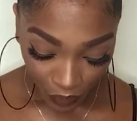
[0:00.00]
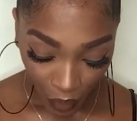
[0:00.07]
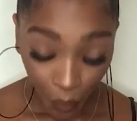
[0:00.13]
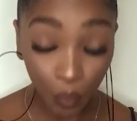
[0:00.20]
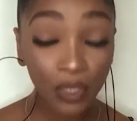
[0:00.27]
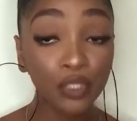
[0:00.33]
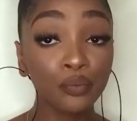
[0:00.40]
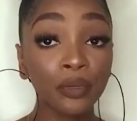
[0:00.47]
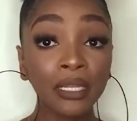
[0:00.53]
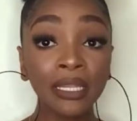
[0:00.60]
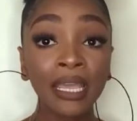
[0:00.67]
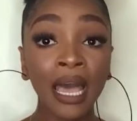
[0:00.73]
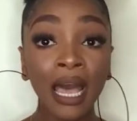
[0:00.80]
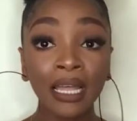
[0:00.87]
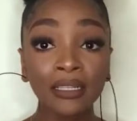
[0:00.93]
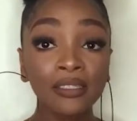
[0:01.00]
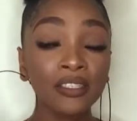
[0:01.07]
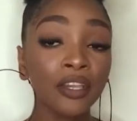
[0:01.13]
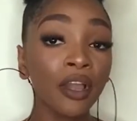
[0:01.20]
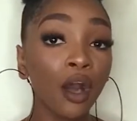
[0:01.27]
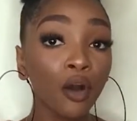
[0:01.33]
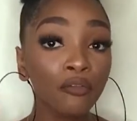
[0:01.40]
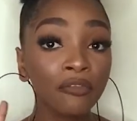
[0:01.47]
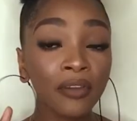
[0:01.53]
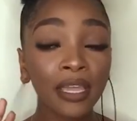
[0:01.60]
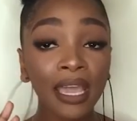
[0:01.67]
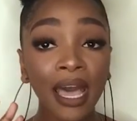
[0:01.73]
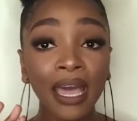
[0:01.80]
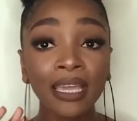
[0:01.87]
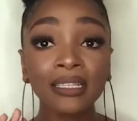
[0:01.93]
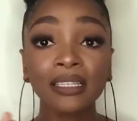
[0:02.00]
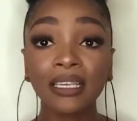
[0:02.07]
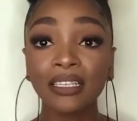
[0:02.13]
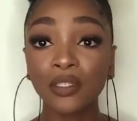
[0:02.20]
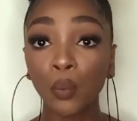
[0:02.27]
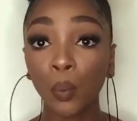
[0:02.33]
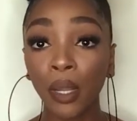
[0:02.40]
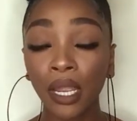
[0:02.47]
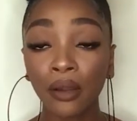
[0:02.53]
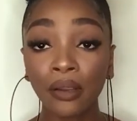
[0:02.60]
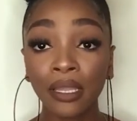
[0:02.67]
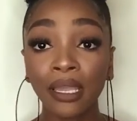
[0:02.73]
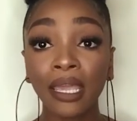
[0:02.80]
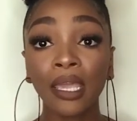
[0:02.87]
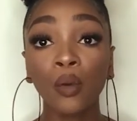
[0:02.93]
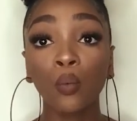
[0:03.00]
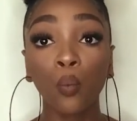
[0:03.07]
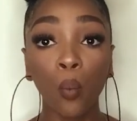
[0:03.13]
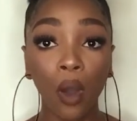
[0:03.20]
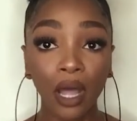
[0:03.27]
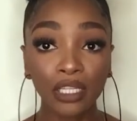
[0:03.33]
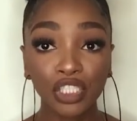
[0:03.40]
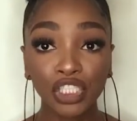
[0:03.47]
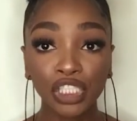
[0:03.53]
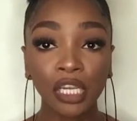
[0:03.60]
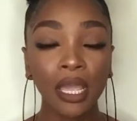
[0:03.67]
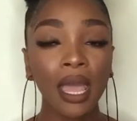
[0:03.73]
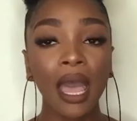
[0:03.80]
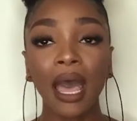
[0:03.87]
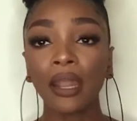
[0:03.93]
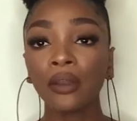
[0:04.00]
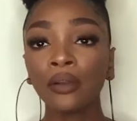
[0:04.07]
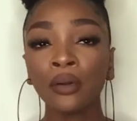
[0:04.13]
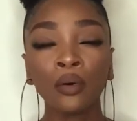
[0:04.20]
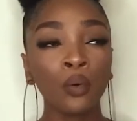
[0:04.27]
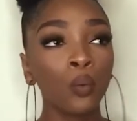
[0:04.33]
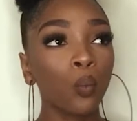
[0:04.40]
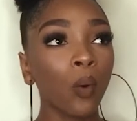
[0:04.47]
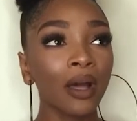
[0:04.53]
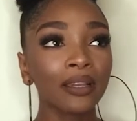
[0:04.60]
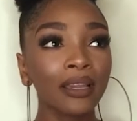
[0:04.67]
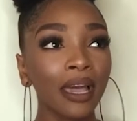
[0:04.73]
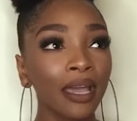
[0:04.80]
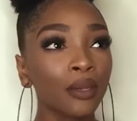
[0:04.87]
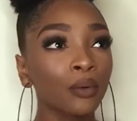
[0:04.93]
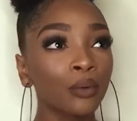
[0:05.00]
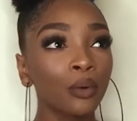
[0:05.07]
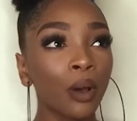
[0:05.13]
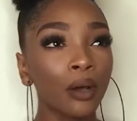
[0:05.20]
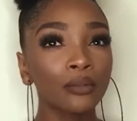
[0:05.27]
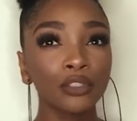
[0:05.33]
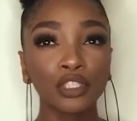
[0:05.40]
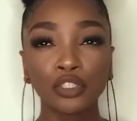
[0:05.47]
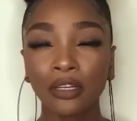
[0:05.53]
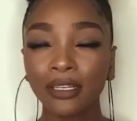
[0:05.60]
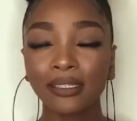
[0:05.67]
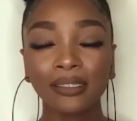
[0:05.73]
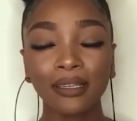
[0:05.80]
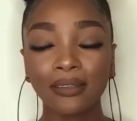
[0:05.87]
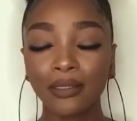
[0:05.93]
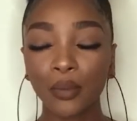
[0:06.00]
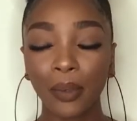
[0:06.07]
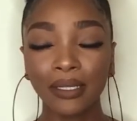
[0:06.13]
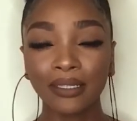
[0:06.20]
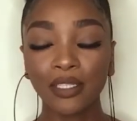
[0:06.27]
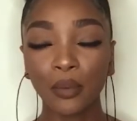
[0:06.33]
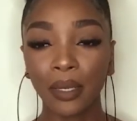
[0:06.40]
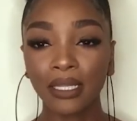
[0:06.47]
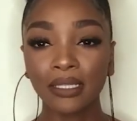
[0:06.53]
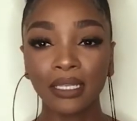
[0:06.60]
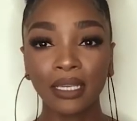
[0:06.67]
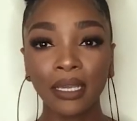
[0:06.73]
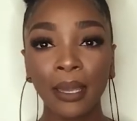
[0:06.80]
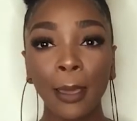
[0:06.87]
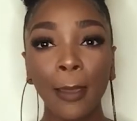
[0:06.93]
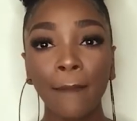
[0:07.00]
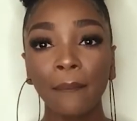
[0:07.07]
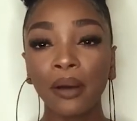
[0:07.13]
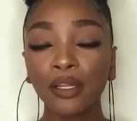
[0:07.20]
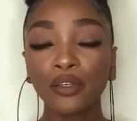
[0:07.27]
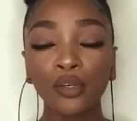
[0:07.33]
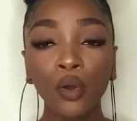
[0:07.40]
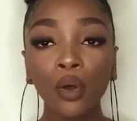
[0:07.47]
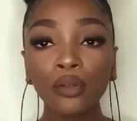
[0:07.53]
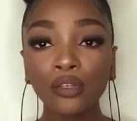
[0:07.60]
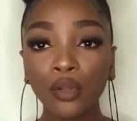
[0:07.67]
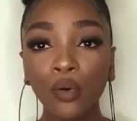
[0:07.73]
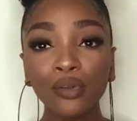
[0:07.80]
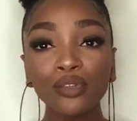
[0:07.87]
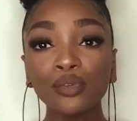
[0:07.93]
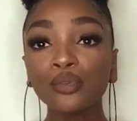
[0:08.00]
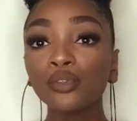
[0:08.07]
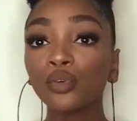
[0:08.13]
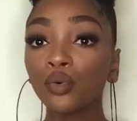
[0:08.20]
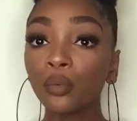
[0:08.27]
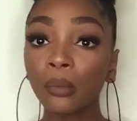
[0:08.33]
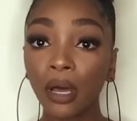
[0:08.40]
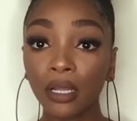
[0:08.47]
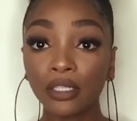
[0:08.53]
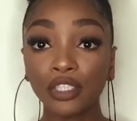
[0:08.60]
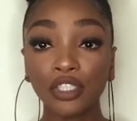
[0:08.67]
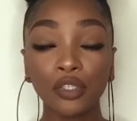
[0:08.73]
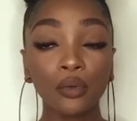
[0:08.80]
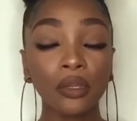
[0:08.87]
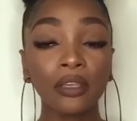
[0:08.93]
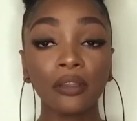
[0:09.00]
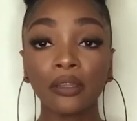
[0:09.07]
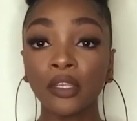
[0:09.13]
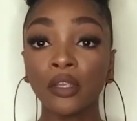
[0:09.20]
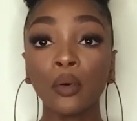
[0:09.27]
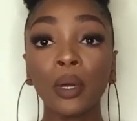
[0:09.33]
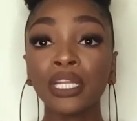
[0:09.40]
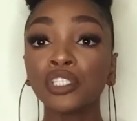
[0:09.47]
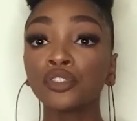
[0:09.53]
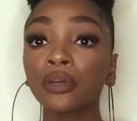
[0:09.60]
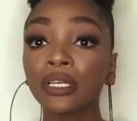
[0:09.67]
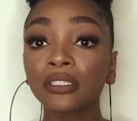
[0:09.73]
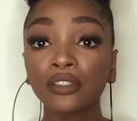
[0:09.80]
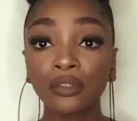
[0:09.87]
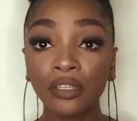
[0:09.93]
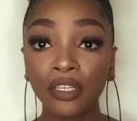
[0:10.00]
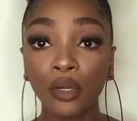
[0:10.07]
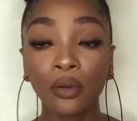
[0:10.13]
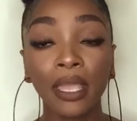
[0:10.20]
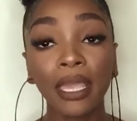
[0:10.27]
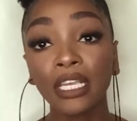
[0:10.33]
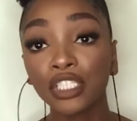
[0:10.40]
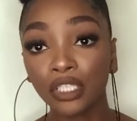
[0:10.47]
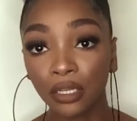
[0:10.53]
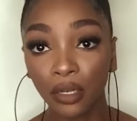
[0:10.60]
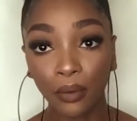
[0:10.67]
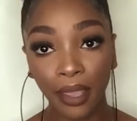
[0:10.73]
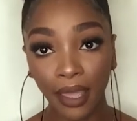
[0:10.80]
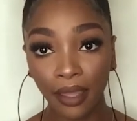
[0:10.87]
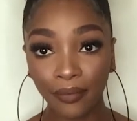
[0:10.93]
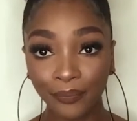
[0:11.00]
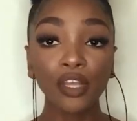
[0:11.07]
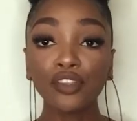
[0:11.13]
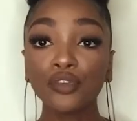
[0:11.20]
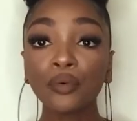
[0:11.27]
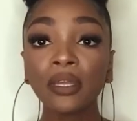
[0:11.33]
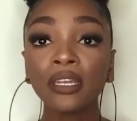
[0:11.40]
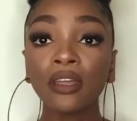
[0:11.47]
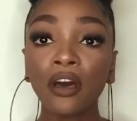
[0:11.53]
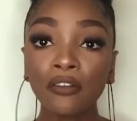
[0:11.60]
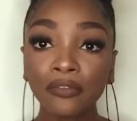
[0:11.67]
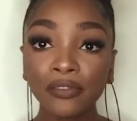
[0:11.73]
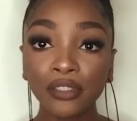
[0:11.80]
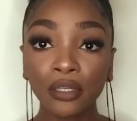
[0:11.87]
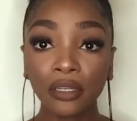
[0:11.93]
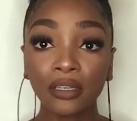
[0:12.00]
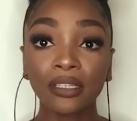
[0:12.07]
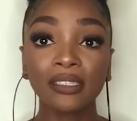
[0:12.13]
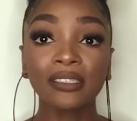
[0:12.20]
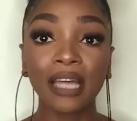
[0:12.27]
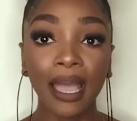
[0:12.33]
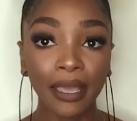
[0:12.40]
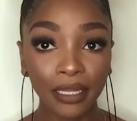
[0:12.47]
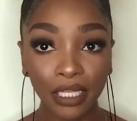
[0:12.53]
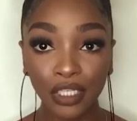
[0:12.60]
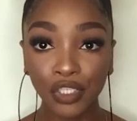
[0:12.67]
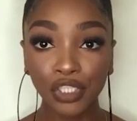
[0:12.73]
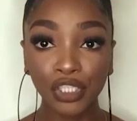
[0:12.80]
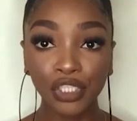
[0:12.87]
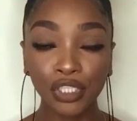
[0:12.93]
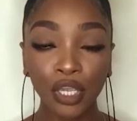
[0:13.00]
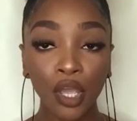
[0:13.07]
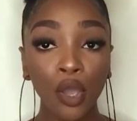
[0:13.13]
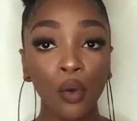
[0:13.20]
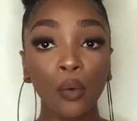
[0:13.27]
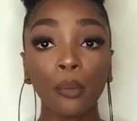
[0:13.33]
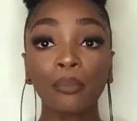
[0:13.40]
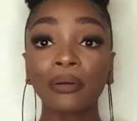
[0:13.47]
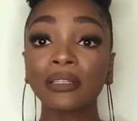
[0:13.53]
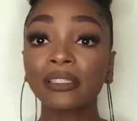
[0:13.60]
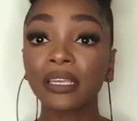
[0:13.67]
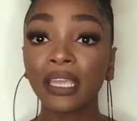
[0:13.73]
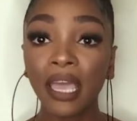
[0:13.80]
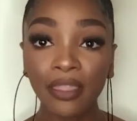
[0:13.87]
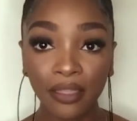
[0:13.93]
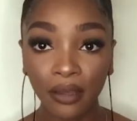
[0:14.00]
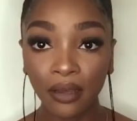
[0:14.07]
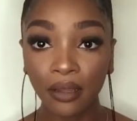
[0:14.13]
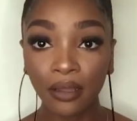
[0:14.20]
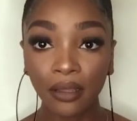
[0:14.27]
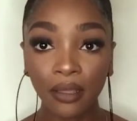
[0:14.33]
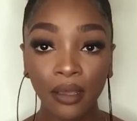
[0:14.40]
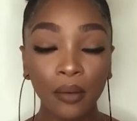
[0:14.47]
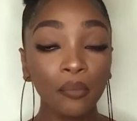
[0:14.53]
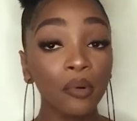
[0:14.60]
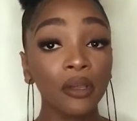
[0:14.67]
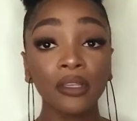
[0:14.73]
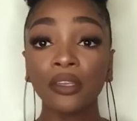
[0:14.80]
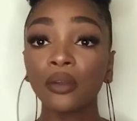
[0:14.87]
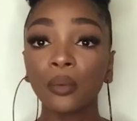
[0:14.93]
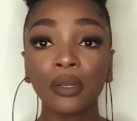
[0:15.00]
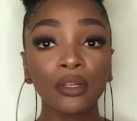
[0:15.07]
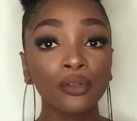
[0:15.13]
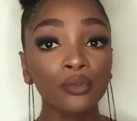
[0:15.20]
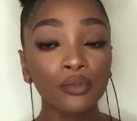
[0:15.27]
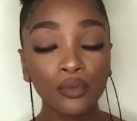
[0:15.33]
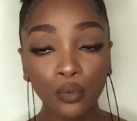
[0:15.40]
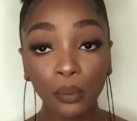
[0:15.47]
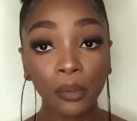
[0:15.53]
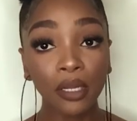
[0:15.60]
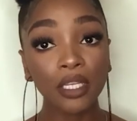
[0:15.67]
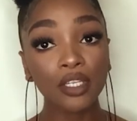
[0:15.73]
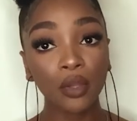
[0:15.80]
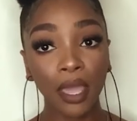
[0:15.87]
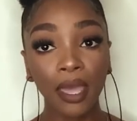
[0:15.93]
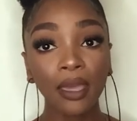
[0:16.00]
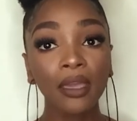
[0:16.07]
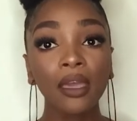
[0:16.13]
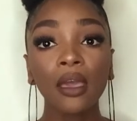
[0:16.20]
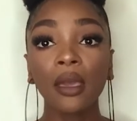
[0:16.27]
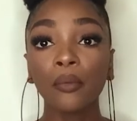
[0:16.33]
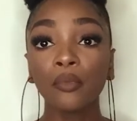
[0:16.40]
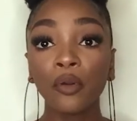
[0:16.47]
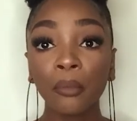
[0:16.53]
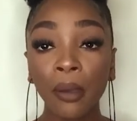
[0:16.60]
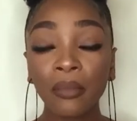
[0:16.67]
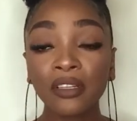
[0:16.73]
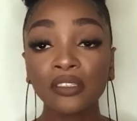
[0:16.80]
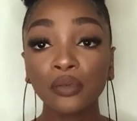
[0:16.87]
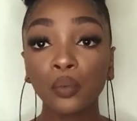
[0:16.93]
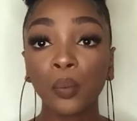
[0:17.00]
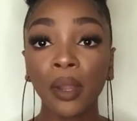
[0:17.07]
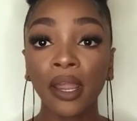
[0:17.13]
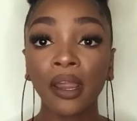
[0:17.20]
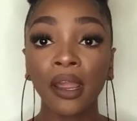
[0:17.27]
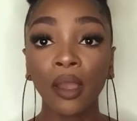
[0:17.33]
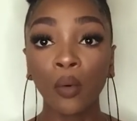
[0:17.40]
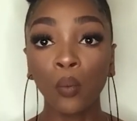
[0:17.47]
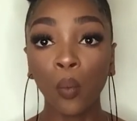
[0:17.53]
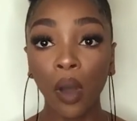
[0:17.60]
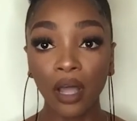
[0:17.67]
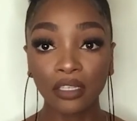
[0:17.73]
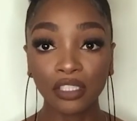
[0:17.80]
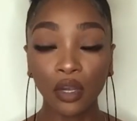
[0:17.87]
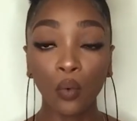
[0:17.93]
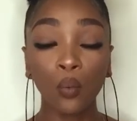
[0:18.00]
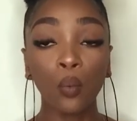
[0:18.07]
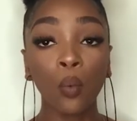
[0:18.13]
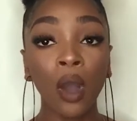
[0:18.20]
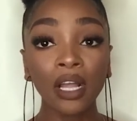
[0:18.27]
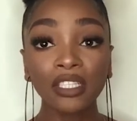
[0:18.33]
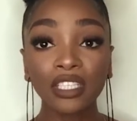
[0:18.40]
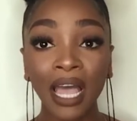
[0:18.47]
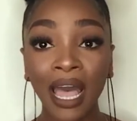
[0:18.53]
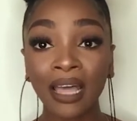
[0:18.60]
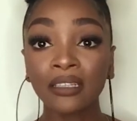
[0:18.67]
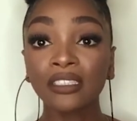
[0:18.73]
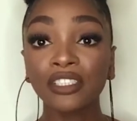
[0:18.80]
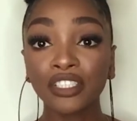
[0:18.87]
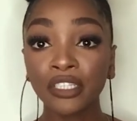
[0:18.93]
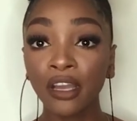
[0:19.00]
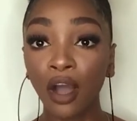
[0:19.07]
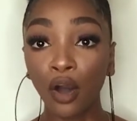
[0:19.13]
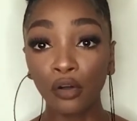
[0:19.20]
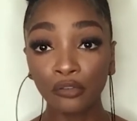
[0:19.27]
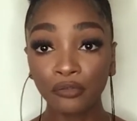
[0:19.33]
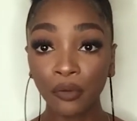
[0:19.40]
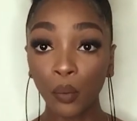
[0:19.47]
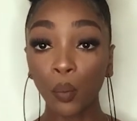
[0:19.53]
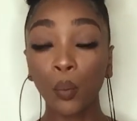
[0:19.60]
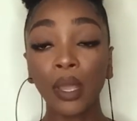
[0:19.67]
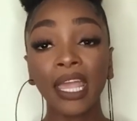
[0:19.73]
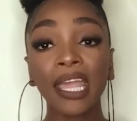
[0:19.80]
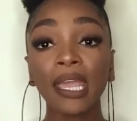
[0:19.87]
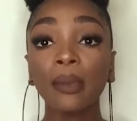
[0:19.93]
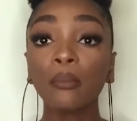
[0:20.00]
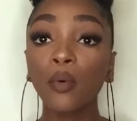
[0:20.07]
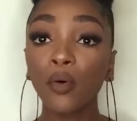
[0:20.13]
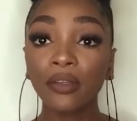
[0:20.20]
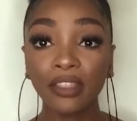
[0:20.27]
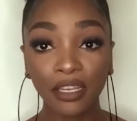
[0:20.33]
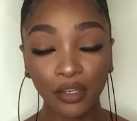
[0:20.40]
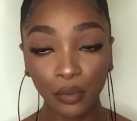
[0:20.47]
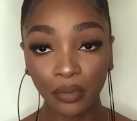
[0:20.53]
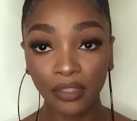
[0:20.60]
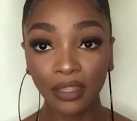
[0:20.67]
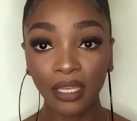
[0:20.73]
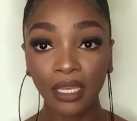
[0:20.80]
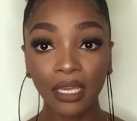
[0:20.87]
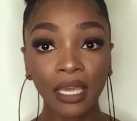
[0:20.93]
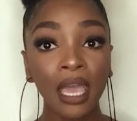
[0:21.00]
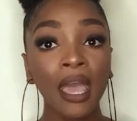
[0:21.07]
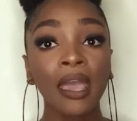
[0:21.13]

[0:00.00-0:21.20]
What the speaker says: what really adds to your outfit, guys, is wearing a watch. I don't know what guy don't know how to dress in 2020, but don't do too much. You want to dress to the occasion, okay? Do enough to look stylish or put together, but you don't want to do too much, okay? Remember to wear a watch. A watch adds to your outfit way more than you think.